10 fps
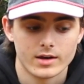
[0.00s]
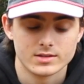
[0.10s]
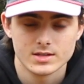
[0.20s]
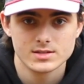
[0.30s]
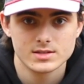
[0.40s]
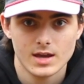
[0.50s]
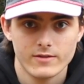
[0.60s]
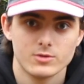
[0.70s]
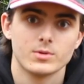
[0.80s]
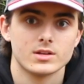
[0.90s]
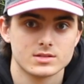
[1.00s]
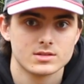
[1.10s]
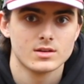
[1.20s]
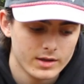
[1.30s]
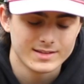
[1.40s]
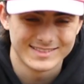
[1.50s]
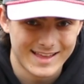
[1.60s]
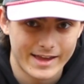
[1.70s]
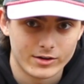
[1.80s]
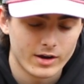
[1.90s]
It says it's a heavy, but it's a
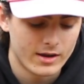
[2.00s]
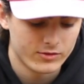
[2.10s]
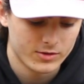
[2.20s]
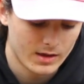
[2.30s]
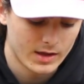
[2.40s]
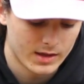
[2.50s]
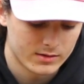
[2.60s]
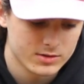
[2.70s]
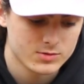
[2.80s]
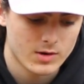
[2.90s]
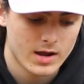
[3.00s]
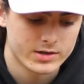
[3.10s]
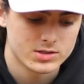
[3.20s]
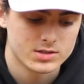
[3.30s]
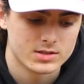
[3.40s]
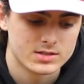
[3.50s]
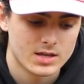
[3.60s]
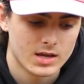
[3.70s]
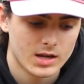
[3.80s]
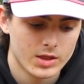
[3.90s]
lighter heavy, and this rod is just insane.